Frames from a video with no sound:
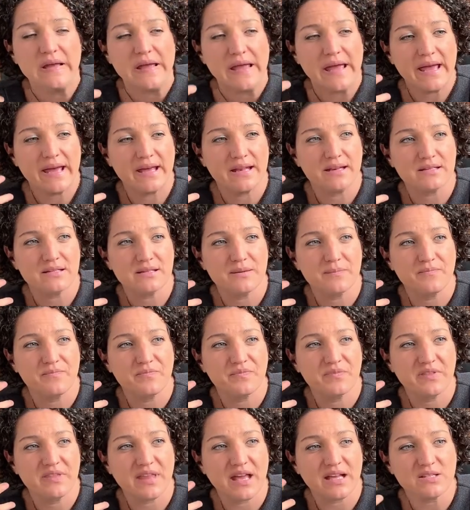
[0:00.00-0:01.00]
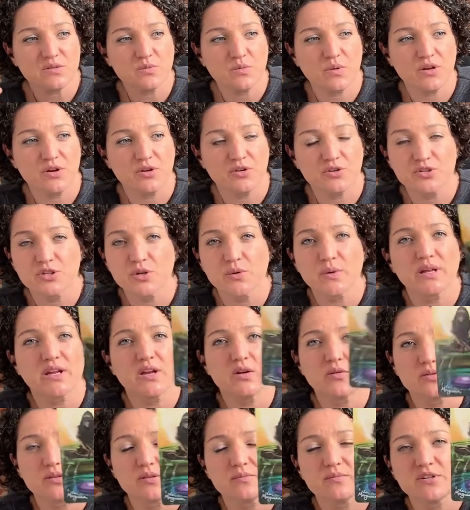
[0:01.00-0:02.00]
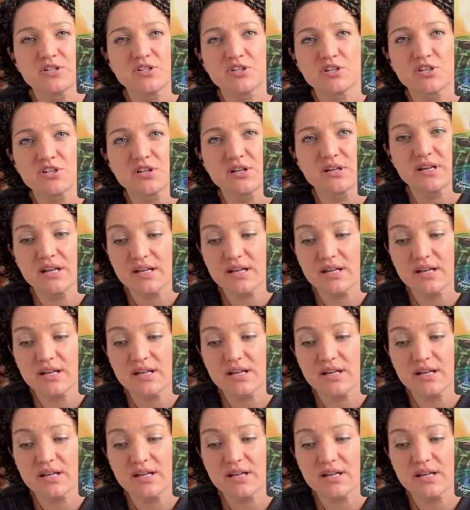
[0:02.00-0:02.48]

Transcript: And that's what you're doing here with the Magician.